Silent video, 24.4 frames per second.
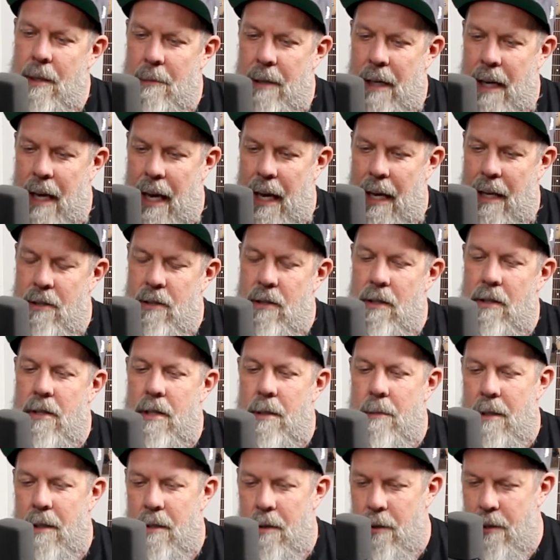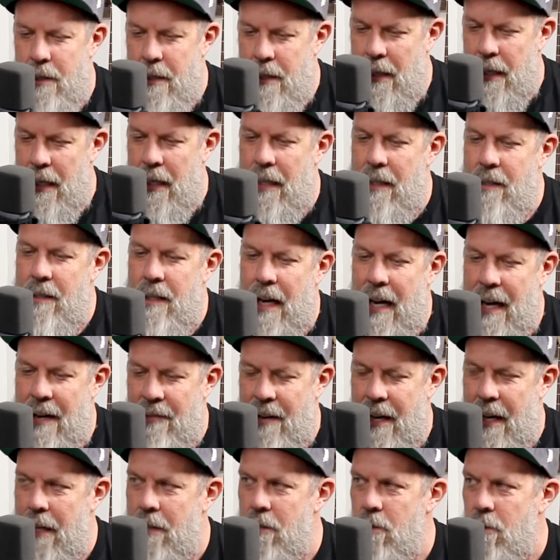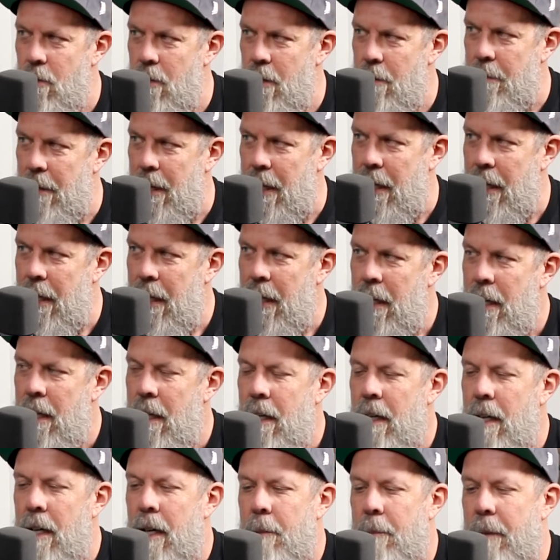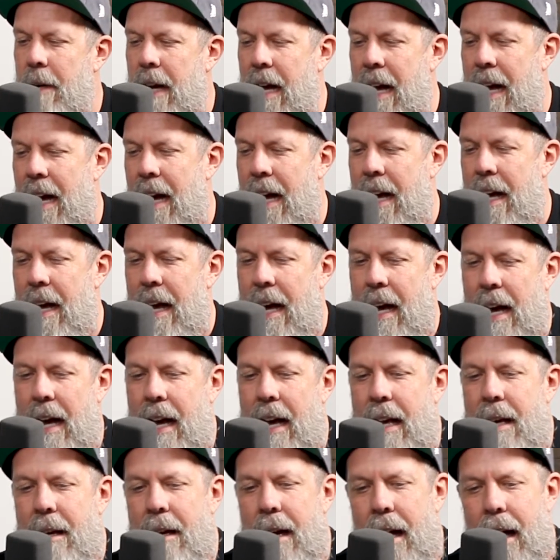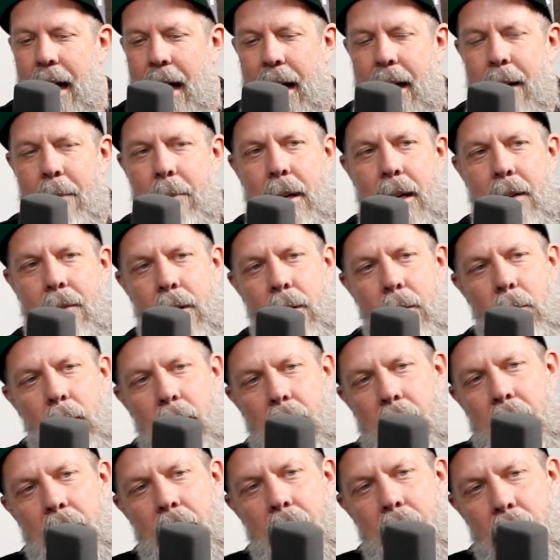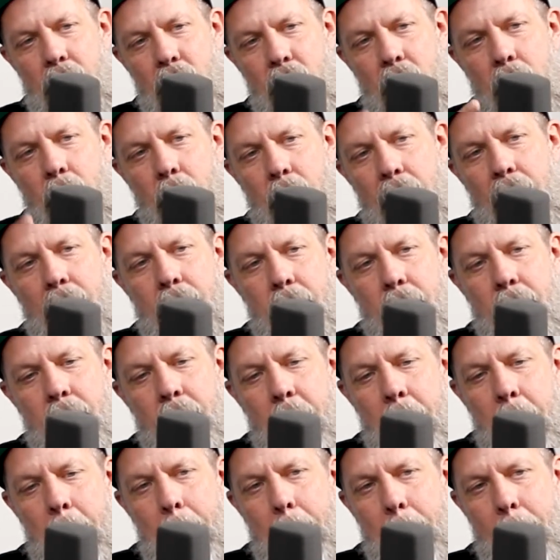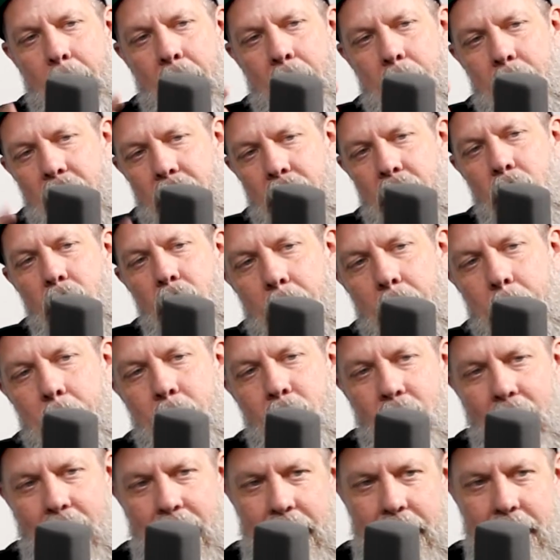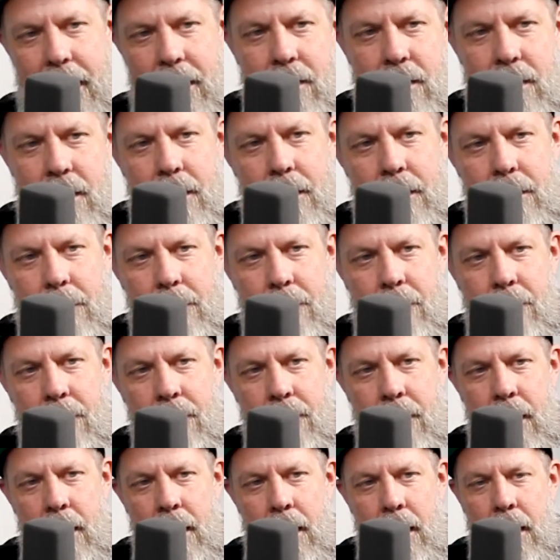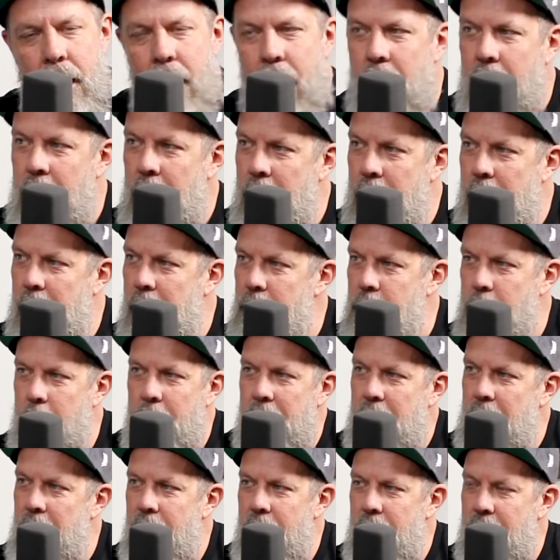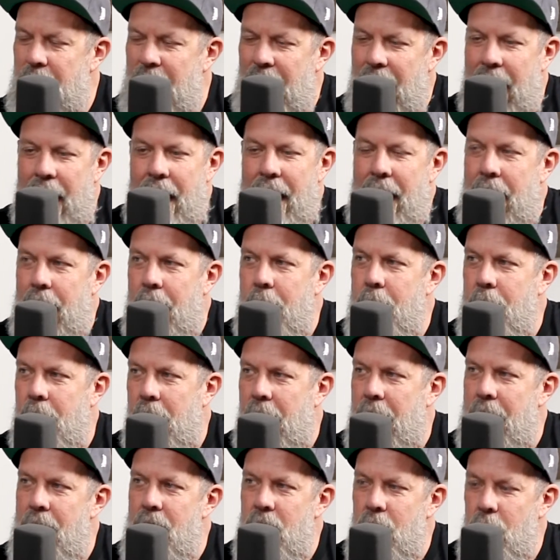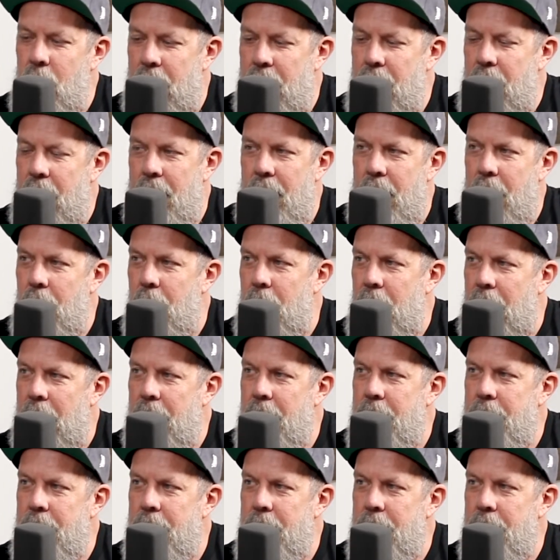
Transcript: I'm going to answer some of the critiques I've had toward me. But I am giving away, Joey, I'm giving prize. It's better than any prize we've given away.